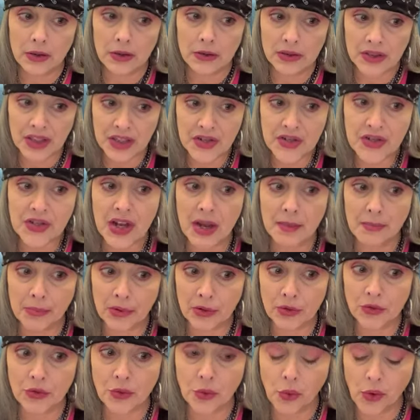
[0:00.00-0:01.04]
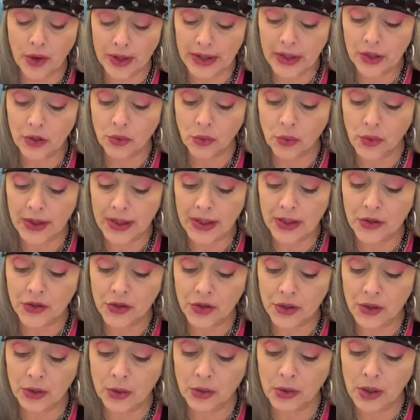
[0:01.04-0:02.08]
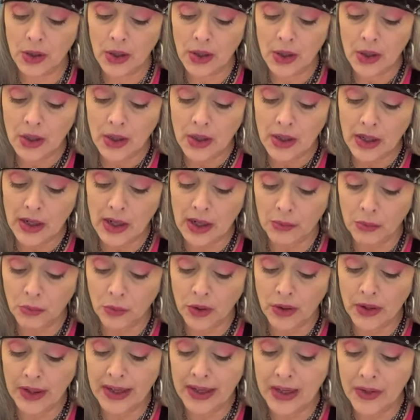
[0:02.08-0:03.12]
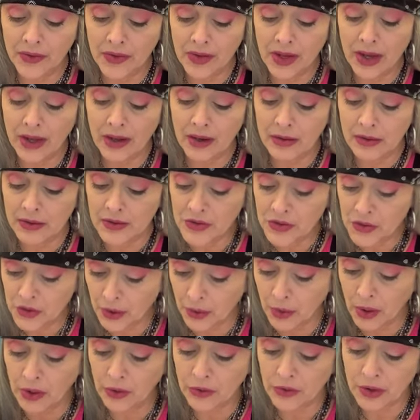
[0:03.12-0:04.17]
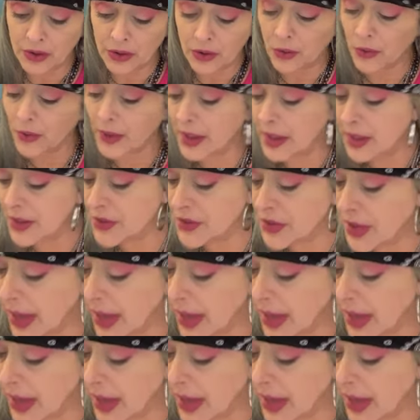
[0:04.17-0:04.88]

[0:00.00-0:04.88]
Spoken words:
December, 2022. And we're in that 0 degrees